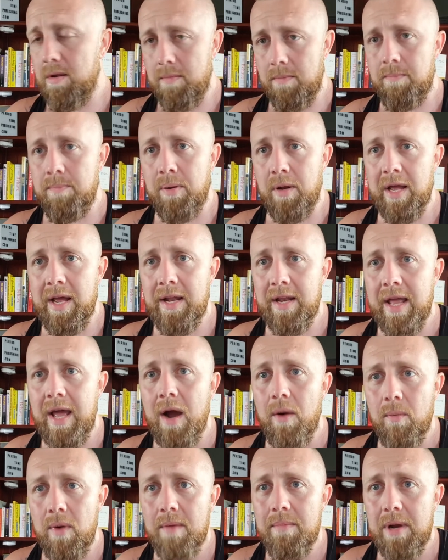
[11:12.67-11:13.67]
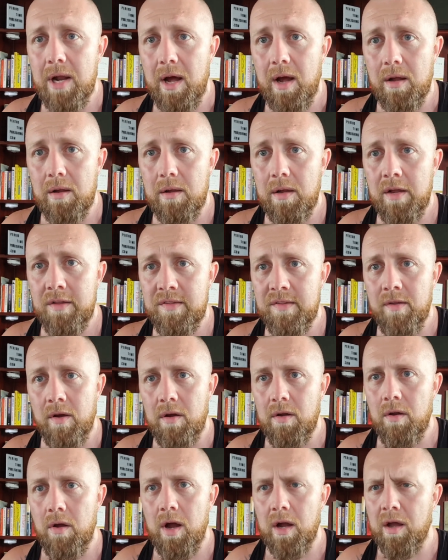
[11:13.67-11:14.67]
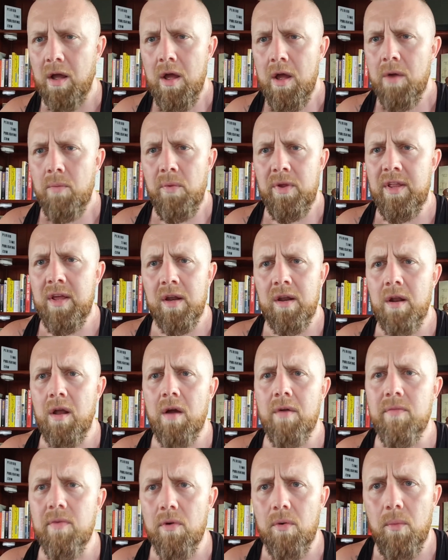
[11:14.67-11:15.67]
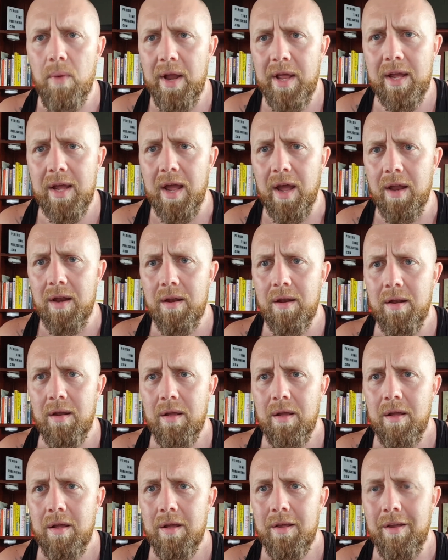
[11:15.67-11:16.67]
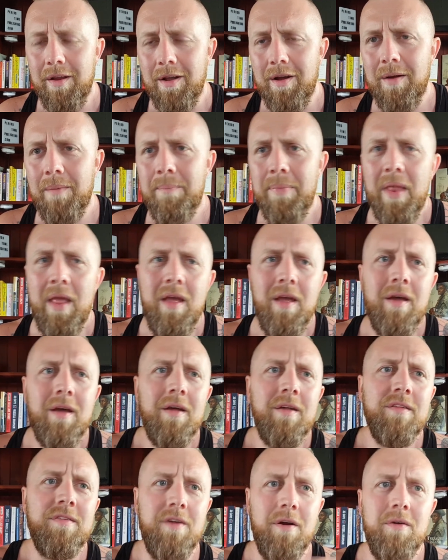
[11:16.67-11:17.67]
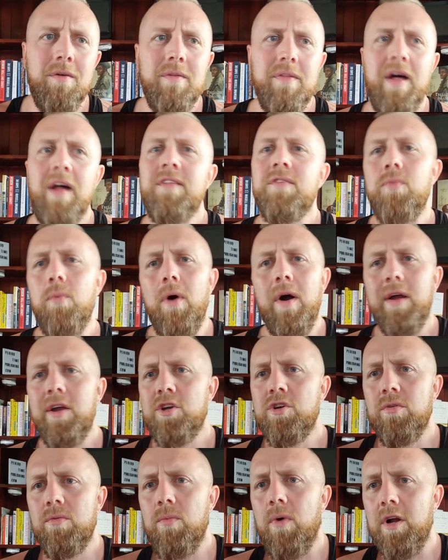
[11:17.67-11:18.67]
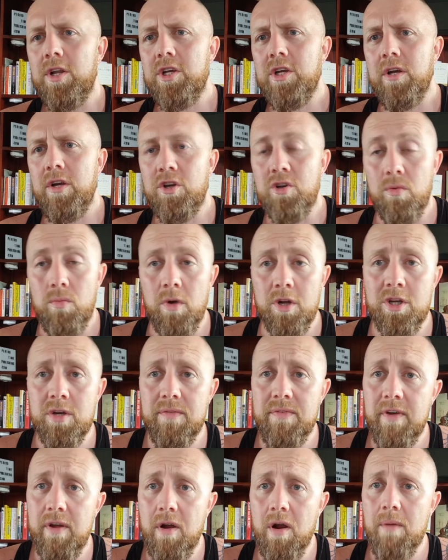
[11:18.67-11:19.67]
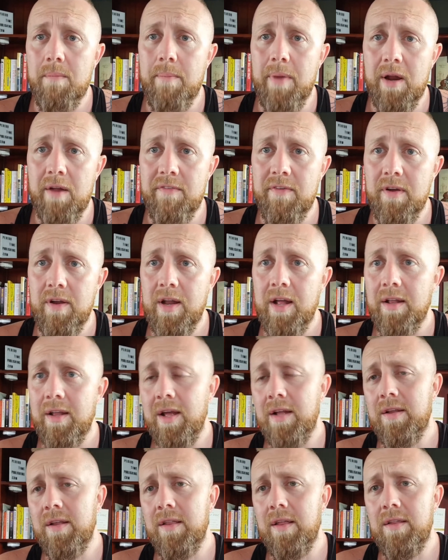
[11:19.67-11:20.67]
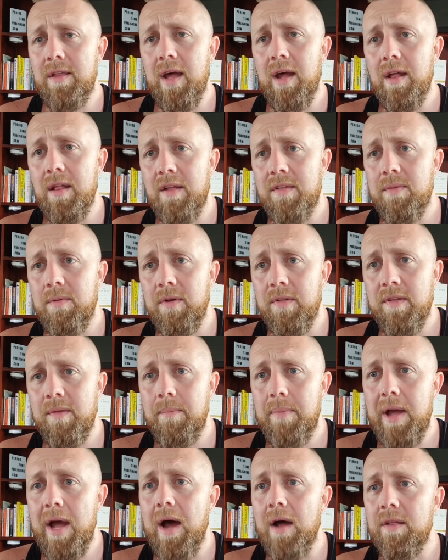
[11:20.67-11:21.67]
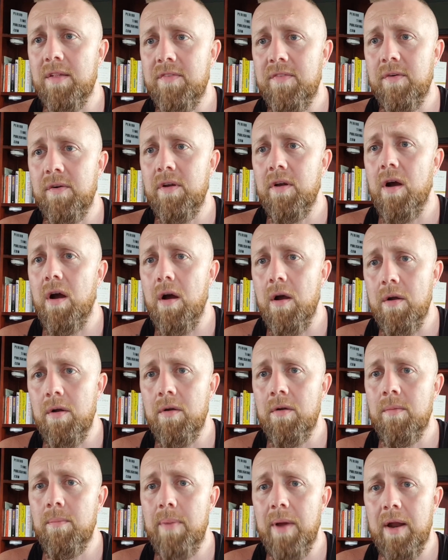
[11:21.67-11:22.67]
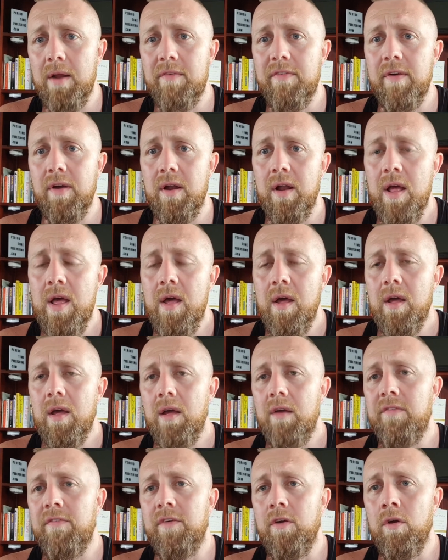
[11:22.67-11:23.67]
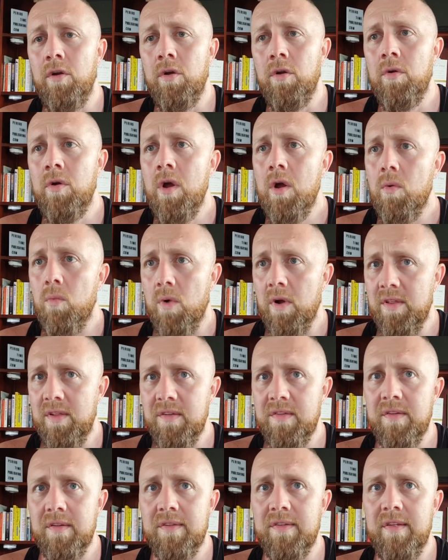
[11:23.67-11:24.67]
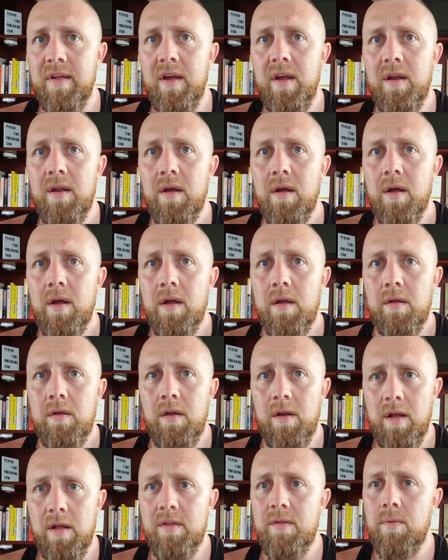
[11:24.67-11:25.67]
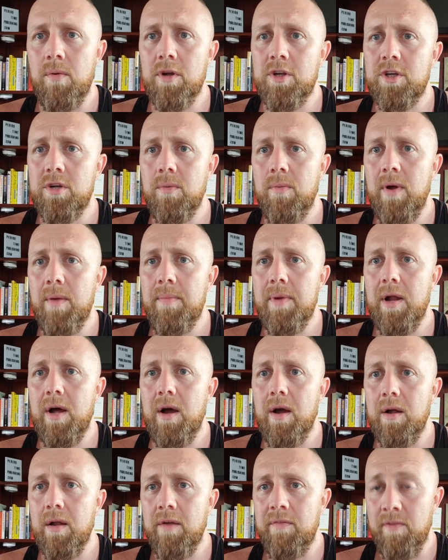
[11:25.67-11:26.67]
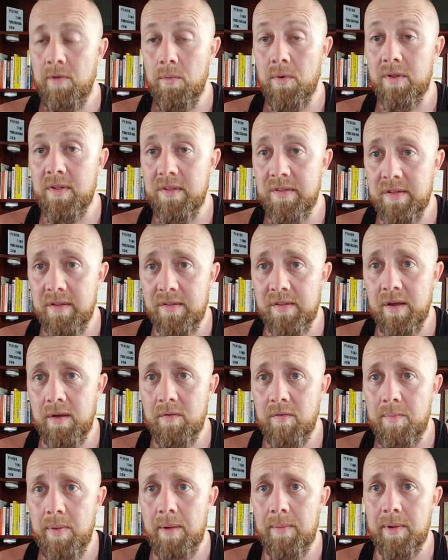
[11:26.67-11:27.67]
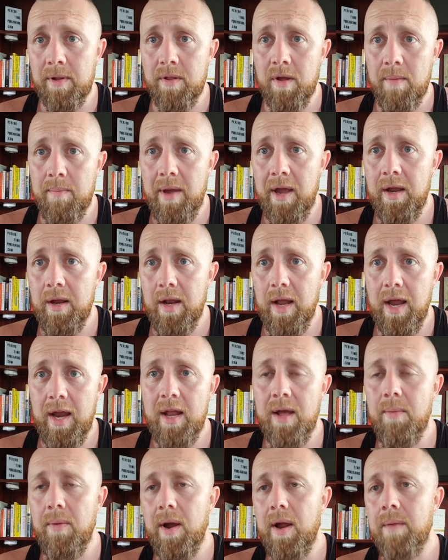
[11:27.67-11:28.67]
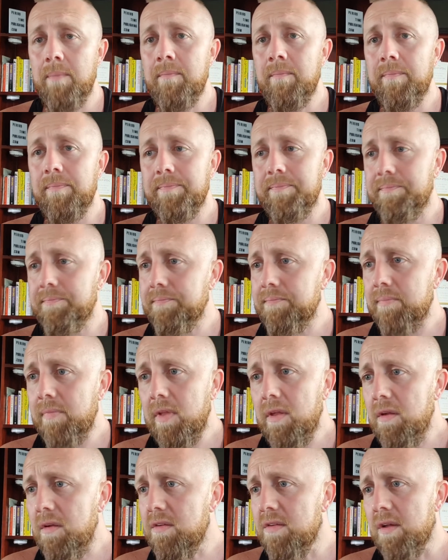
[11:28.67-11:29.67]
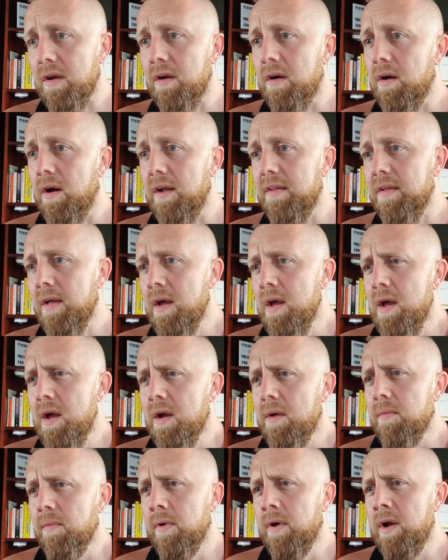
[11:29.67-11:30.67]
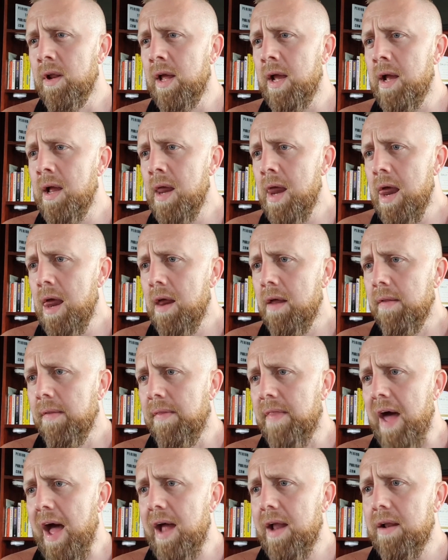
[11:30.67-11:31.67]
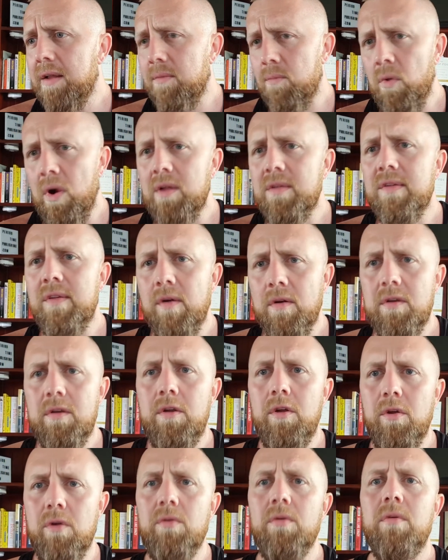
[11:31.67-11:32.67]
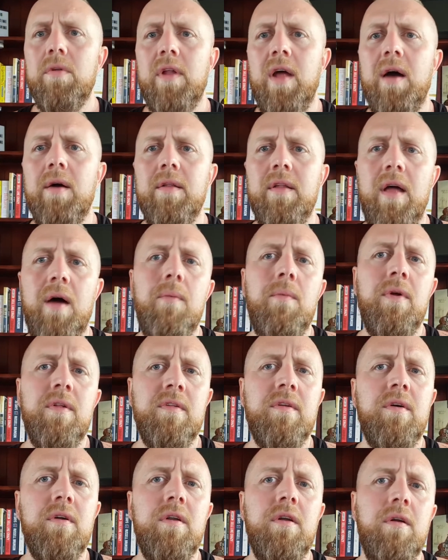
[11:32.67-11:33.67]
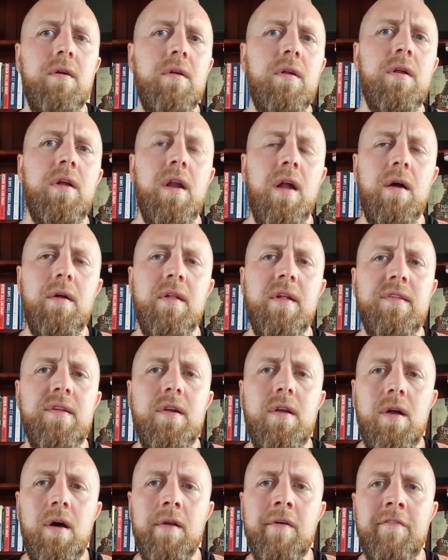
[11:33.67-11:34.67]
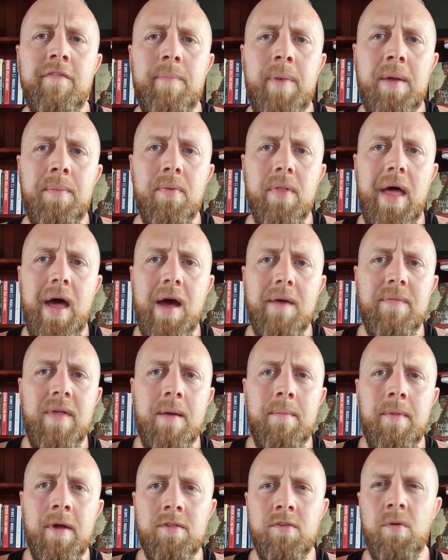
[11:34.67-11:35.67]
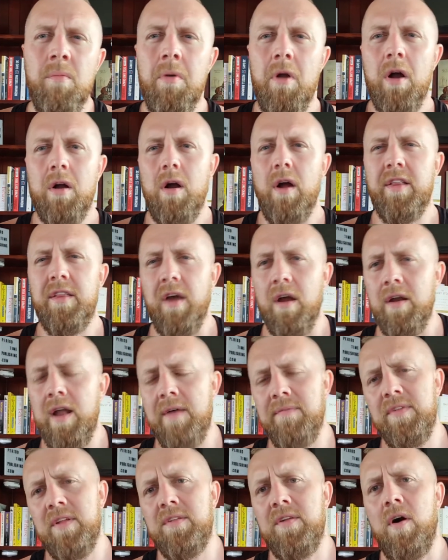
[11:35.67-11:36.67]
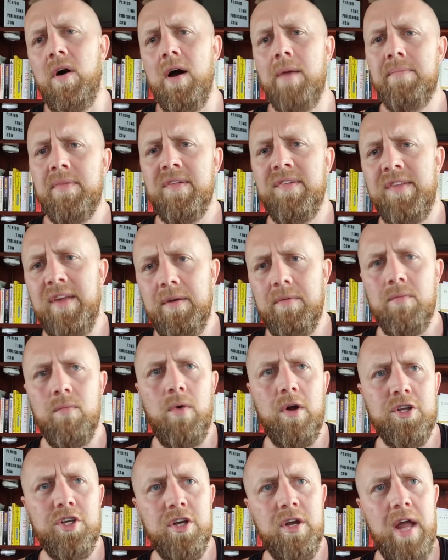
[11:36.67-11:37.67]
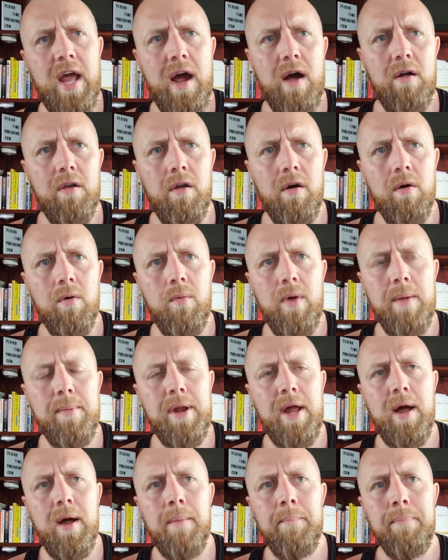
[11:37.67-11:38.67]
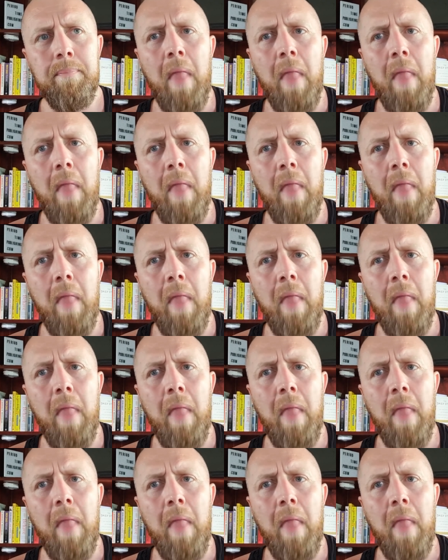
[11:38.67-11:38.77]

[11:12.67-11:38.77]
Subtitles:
planned out webinar. It's not like we did it over a weekend, you know. So that's why you should watch it. You should watch it for your own benefit. At the end of the day, that's what it's about. It's for your own benefit. If you want to succeed, you need to watch the webinar if you want to succeed with public domain anyway. So guys, really, that one's on you. That one's on you. You know, there's a lot of people that have that mental block. I don't have the time to sit and watch an hour-long webinar,